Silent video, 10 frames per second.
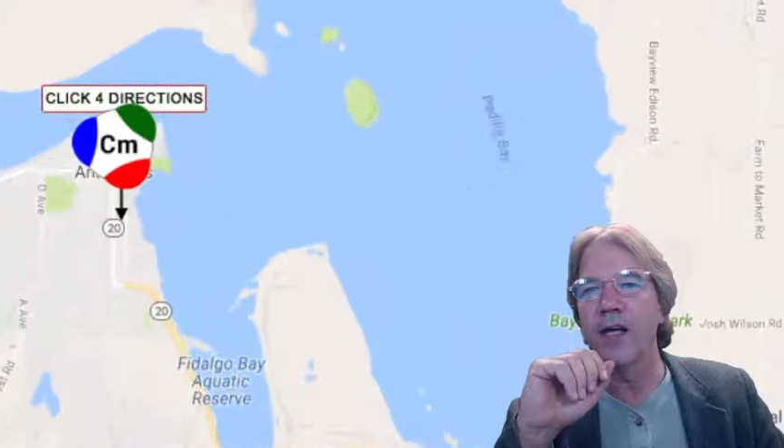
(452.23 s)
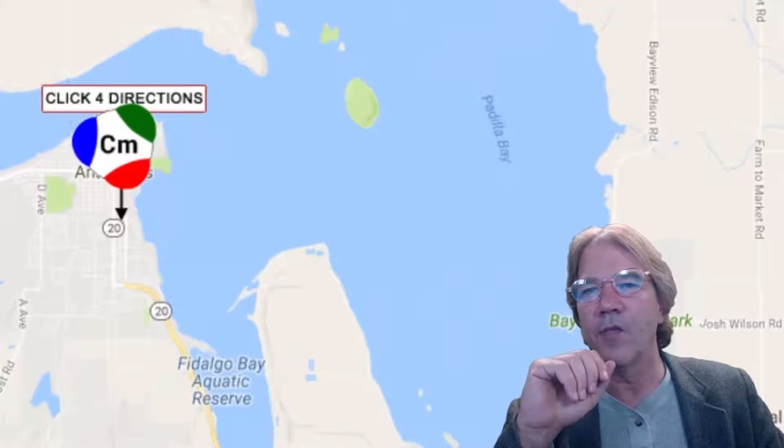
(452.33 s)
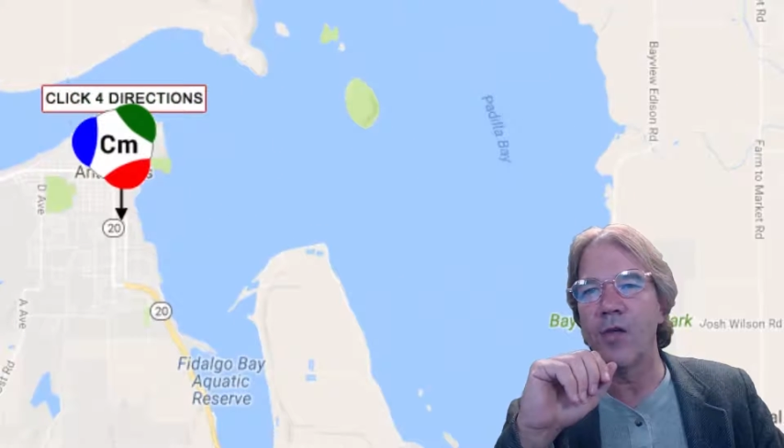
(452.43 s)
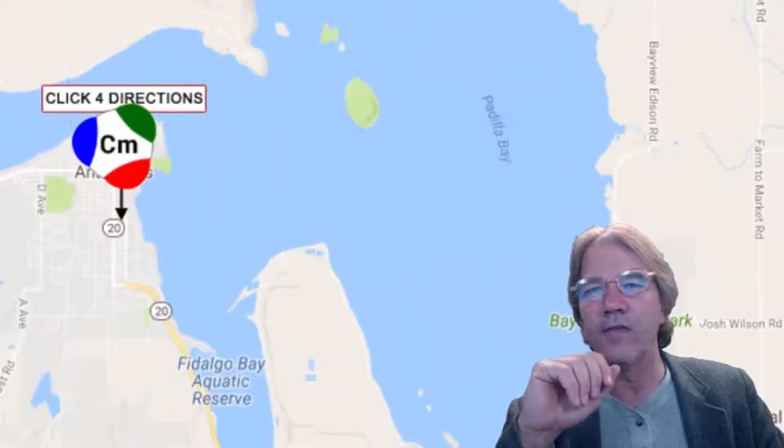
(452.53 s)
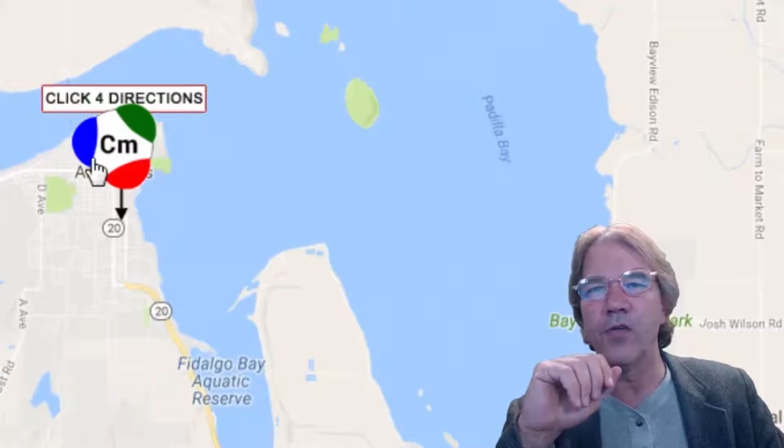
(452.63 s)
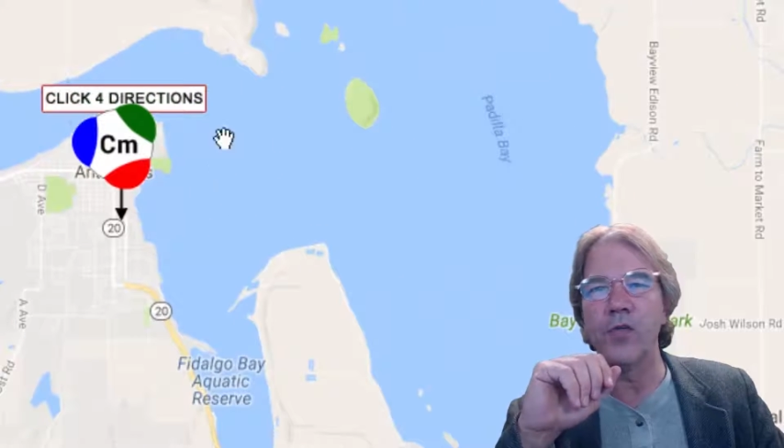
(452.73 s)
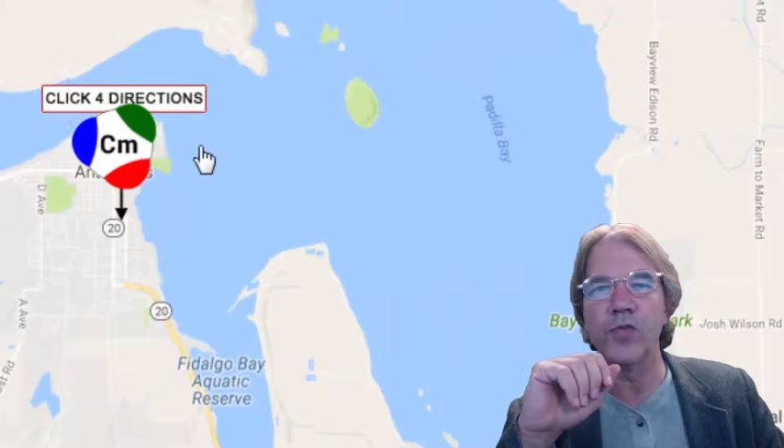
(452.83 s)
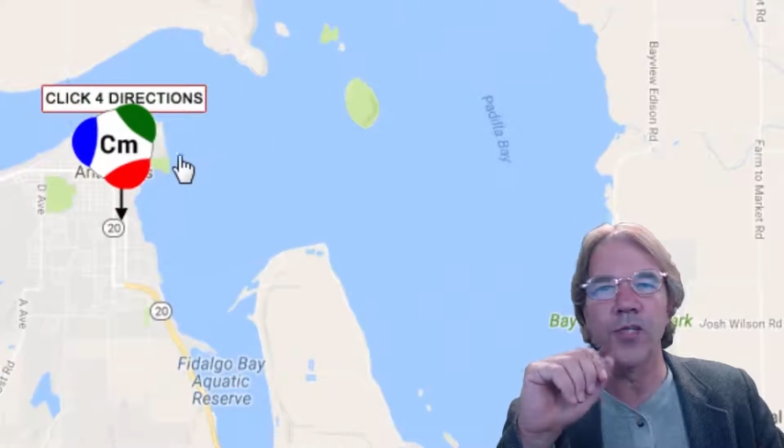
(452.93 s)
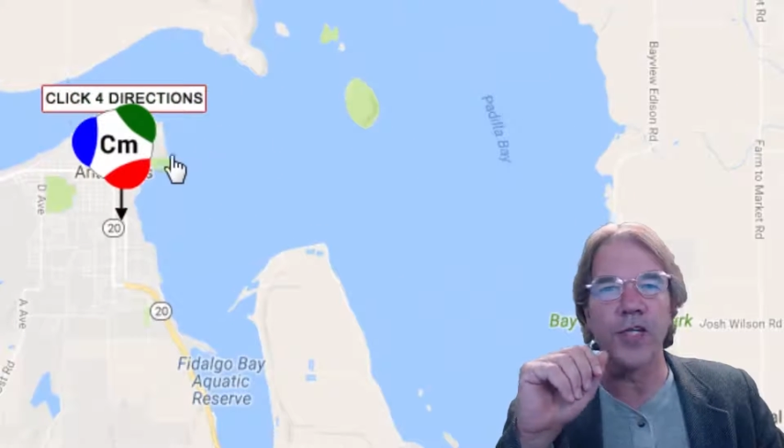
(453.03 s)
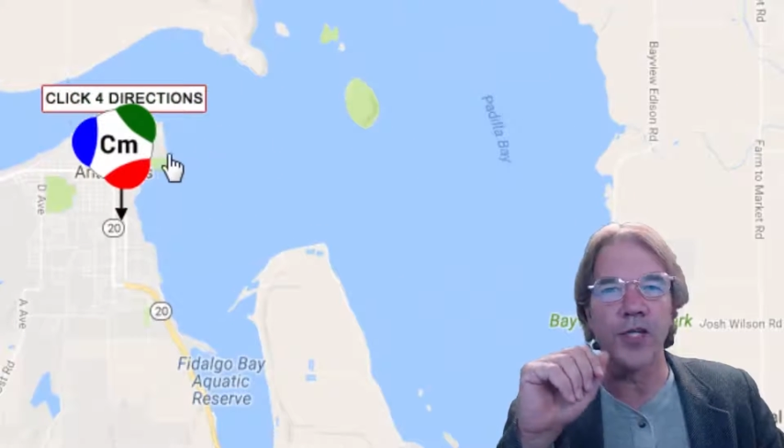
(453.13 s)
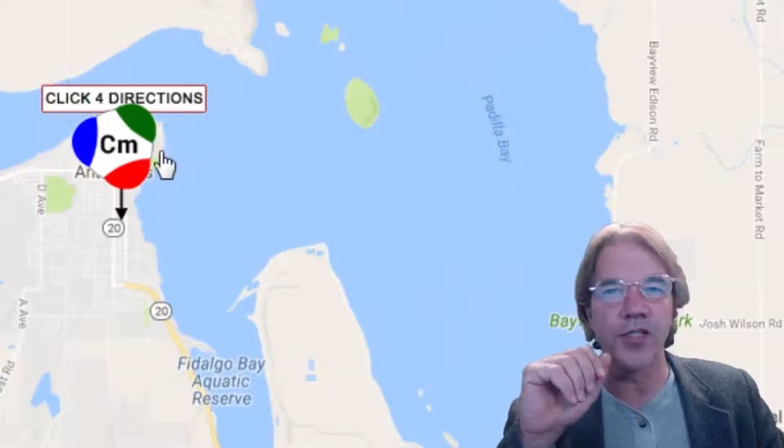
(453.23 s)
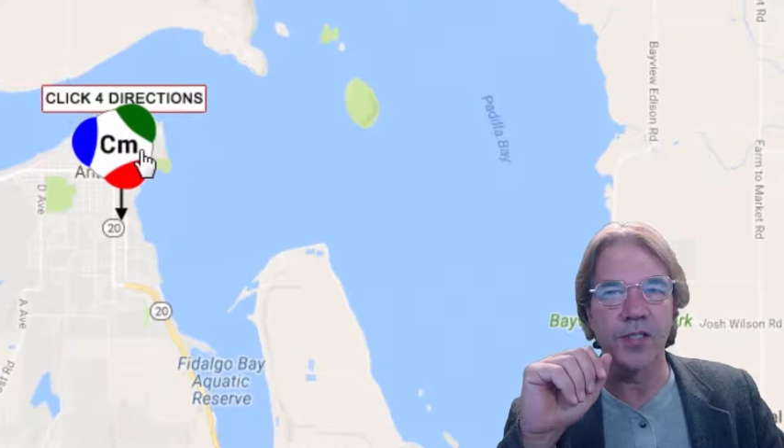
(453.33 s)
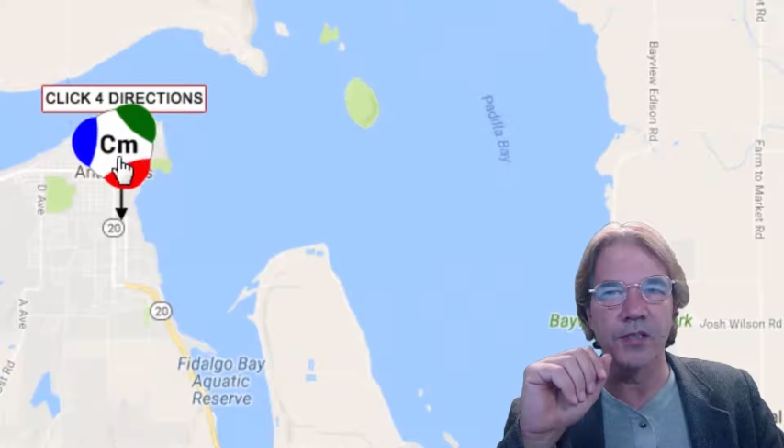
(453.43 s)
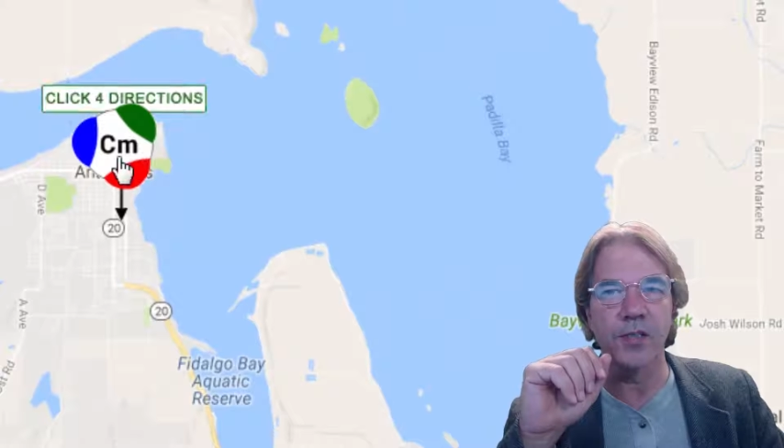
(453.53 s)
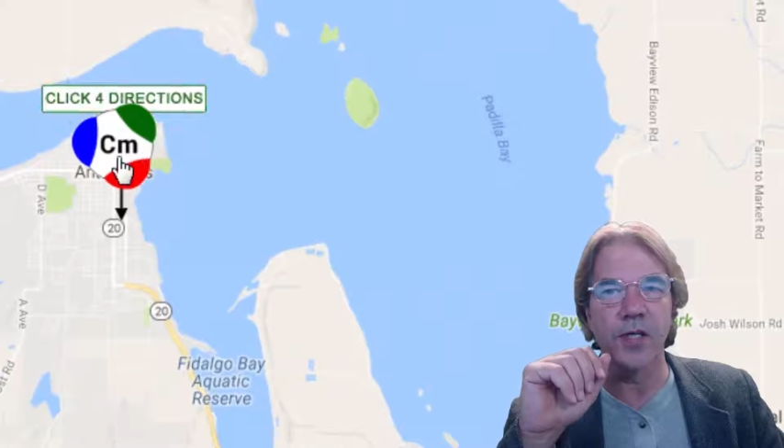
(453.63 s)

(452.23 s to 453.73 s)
And we've used the custom